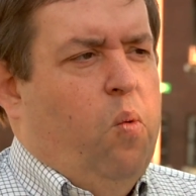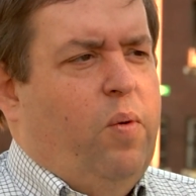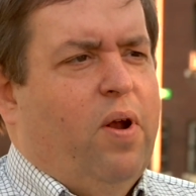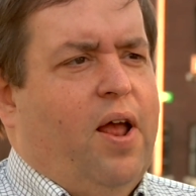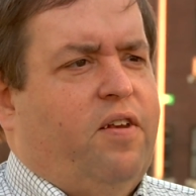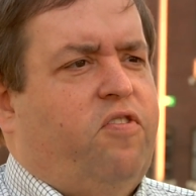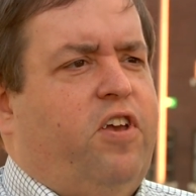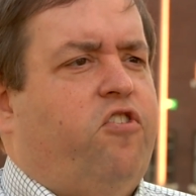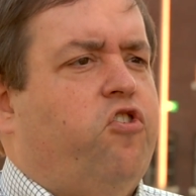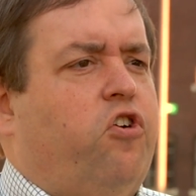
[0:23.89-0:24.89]
We would like to
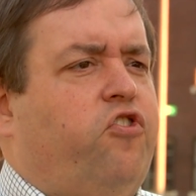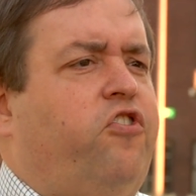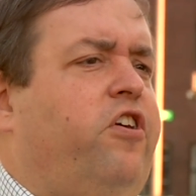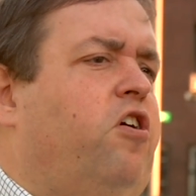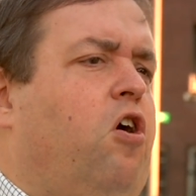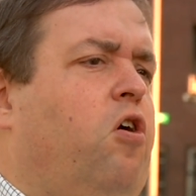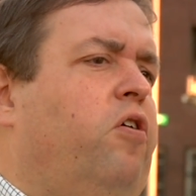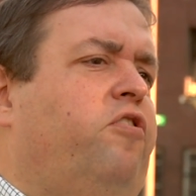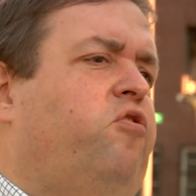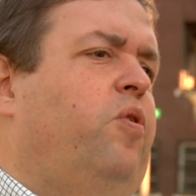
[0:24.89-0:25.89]
see churches
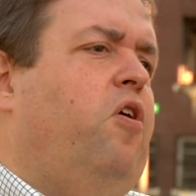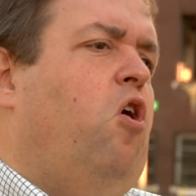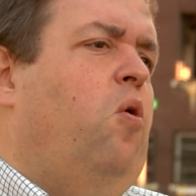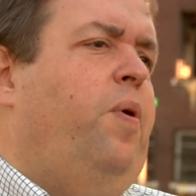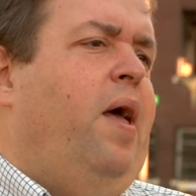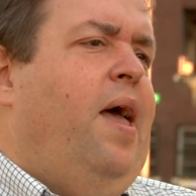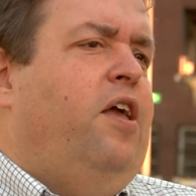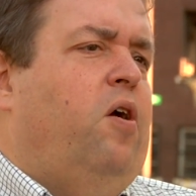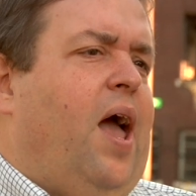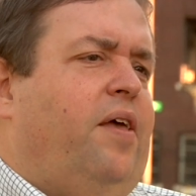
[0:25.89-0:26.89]
encouraged with hope.
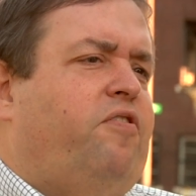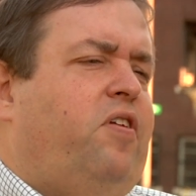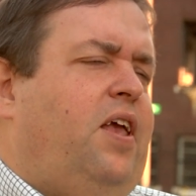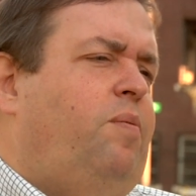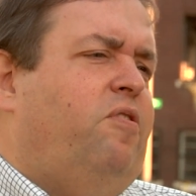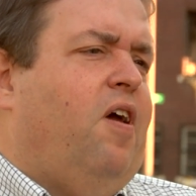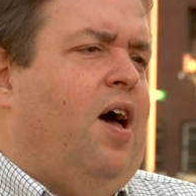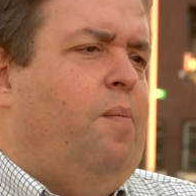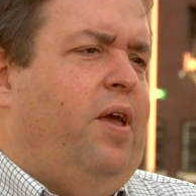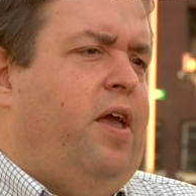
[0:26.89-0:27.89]
As teams
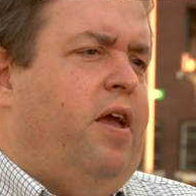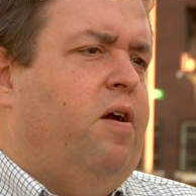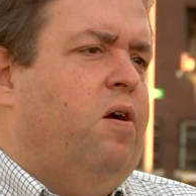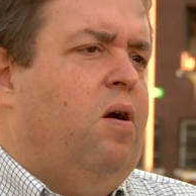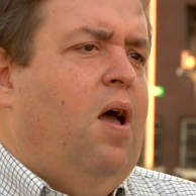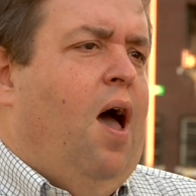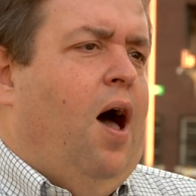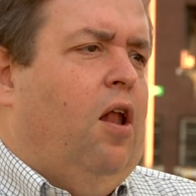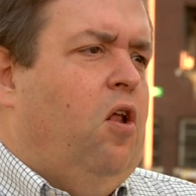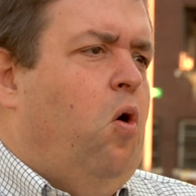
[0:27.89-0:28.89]
come here,
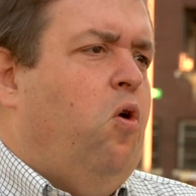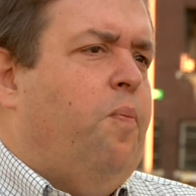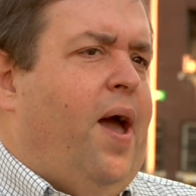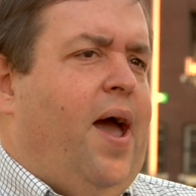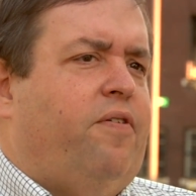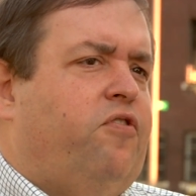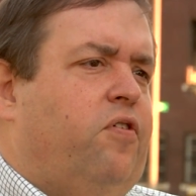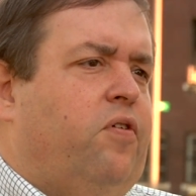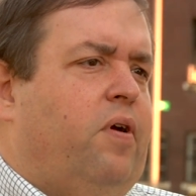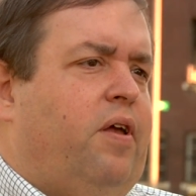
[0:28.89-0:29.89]
a local
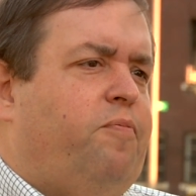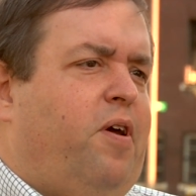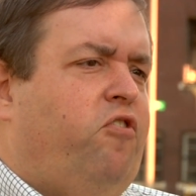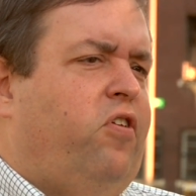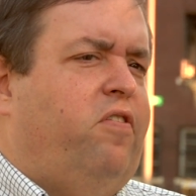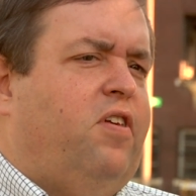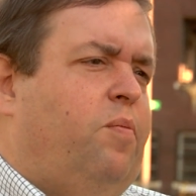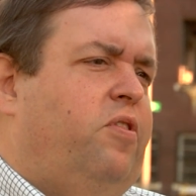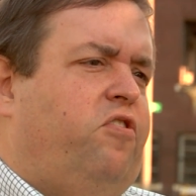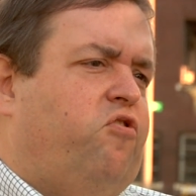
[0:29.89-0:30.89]
pastor, especially in
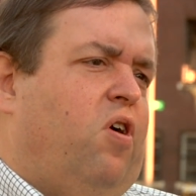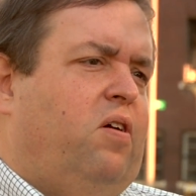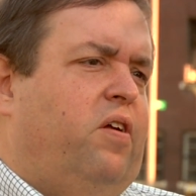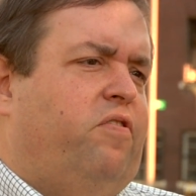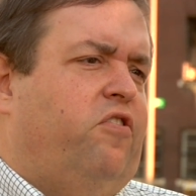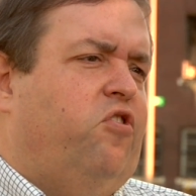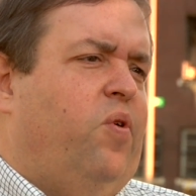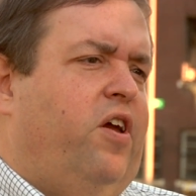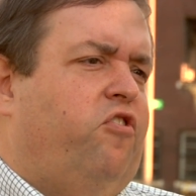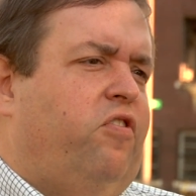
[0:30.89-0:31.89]
some of these struggling
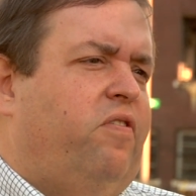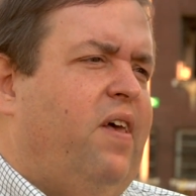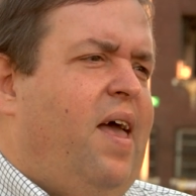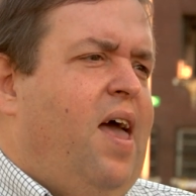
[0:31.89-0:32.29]
situations,